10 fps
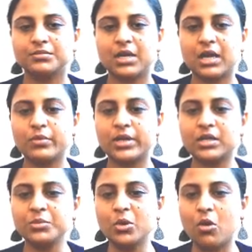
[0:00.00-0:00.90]
I
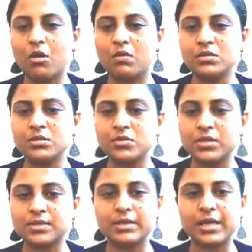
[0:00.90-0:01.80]
welcome you all to
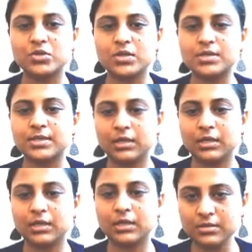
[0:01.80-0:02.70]
this lecture
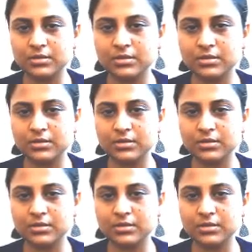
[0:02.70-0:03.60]
series
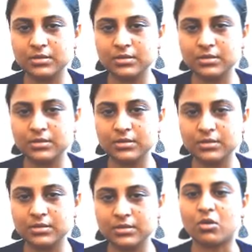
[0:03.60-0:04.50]
on
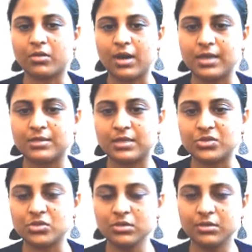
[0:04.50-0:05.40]
business
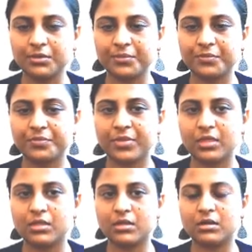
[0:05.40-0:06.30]
organization,
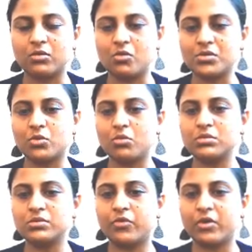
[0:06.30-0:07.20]
the course
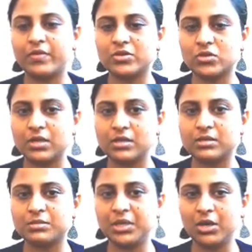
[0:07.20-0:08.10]
code for which
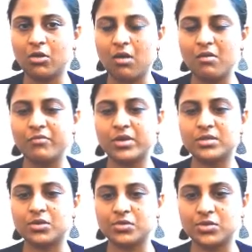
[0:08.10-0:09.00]
is
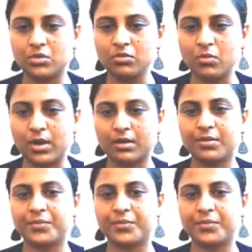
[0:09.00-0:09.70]
BCOM1001.